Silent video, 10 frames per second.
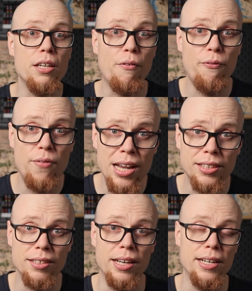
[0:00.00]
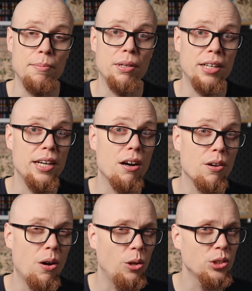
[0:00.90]
are fascinating, but they are
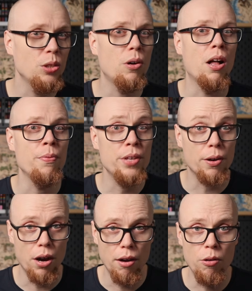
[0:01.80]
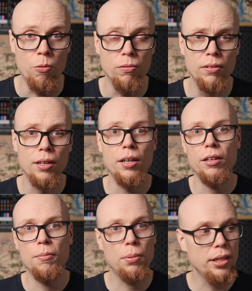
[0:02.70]
also on their own
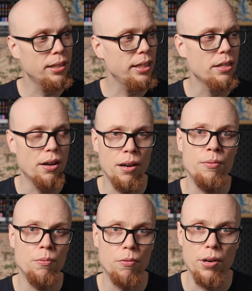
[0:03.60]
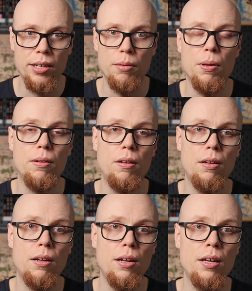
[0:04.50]
completely unwritable.
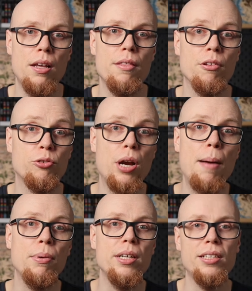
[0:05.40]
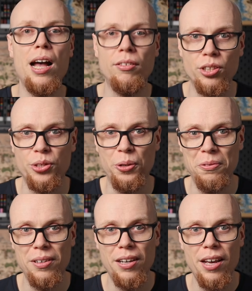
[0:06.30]
The trap is altitude.
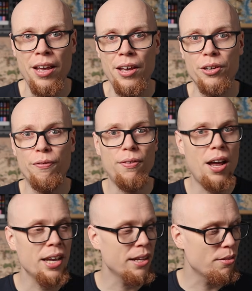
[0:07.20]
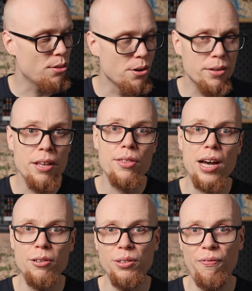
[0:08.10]
You're flying at
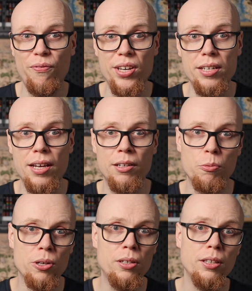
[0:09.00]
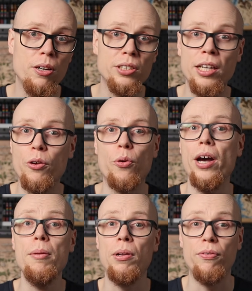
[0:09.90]
30,000 feet and the world looks
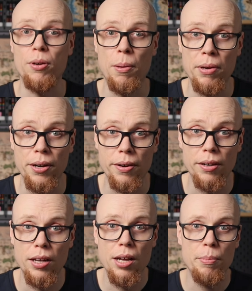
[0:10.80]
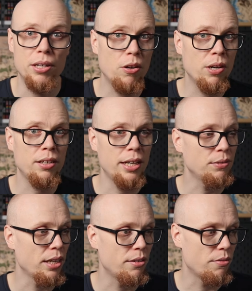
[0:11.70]
incredible from up here, but no one
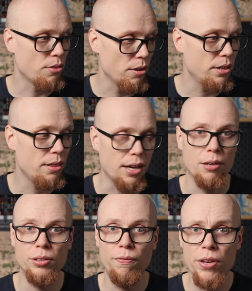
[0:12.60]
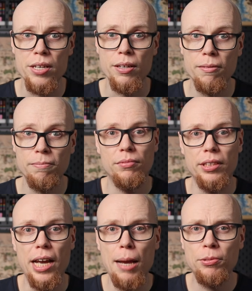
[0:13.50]
lives at 30,000 feet.
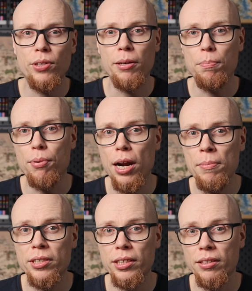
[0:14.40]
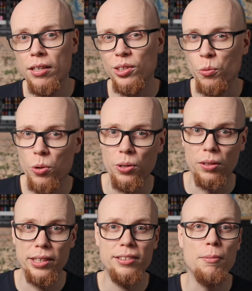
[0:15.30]
The abstract premise is not the
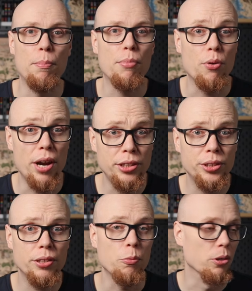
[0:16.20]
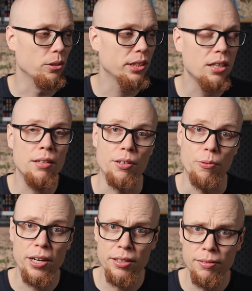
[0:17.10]
world, it's the pressure the world is under,
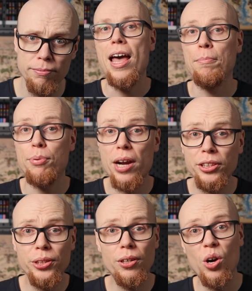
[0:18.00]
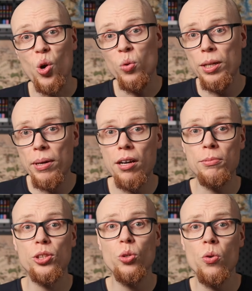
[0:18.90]
right? And pressure only
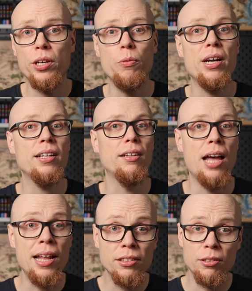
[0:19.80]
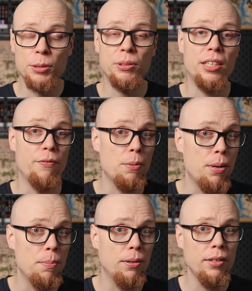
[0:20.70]
becomes story when it lands on specific
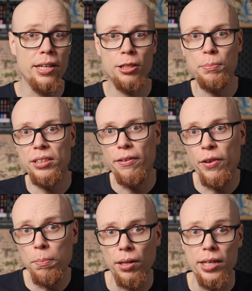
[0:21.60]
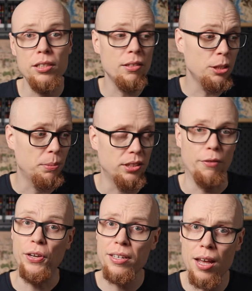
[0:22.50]
people in a specific place on a
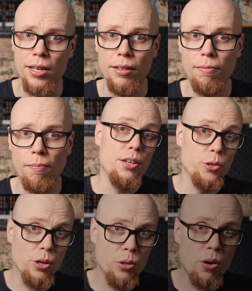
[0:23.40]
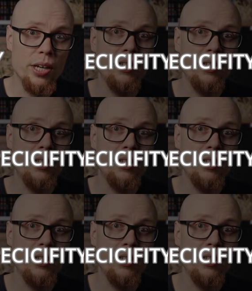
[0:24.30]
specific day. Your door